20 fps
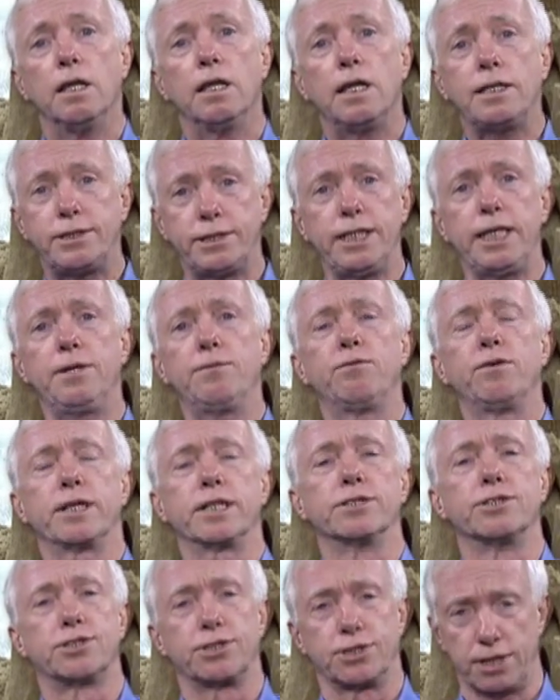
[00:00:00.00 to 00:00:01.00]
Let's see if we
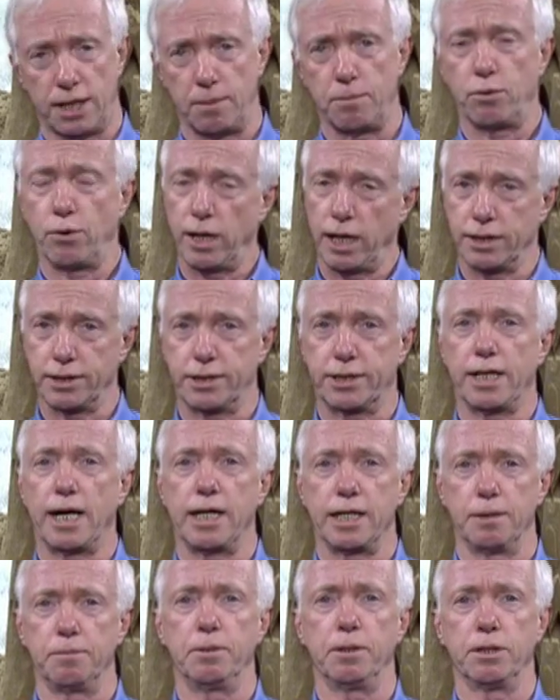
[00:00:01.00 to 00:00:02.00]
can summarize
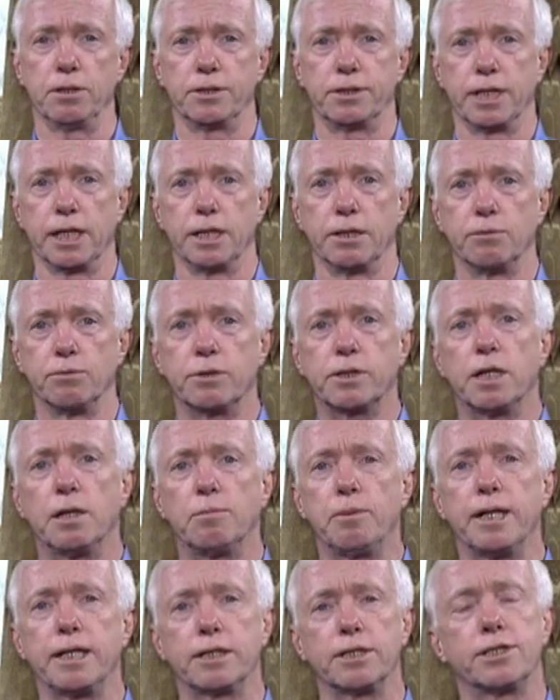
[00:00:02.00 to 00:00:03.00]
solubility. We're going to
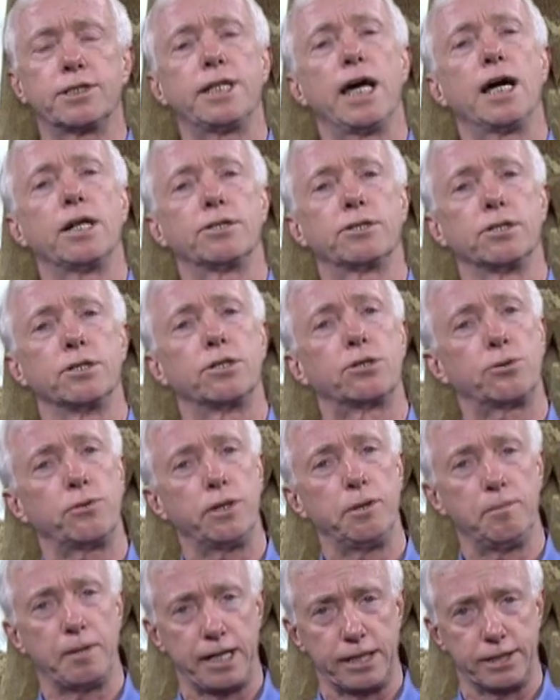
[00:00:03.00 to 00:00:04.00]
break this down to
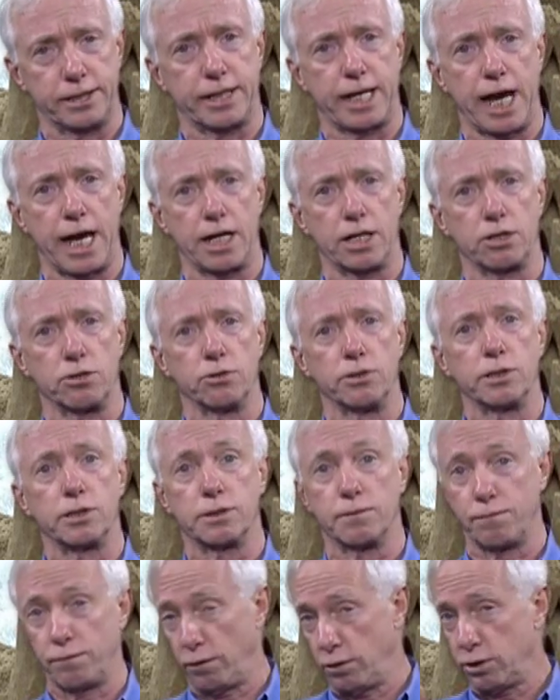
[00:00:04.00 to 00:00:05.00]
three major categories,
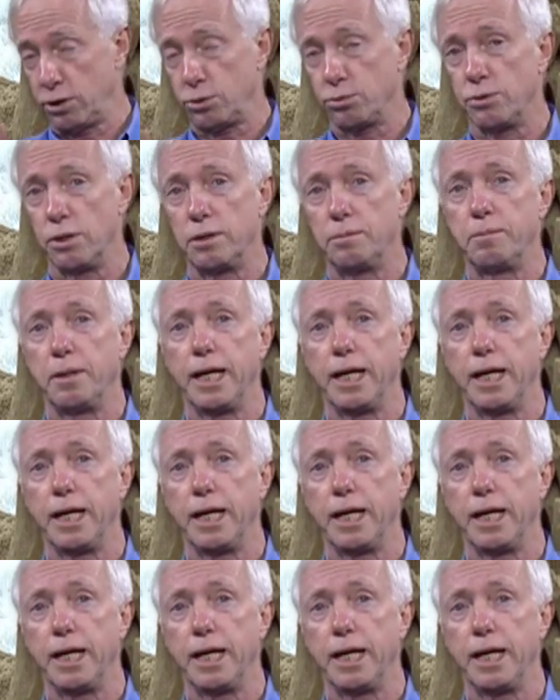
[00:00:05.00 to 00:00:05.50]
the first one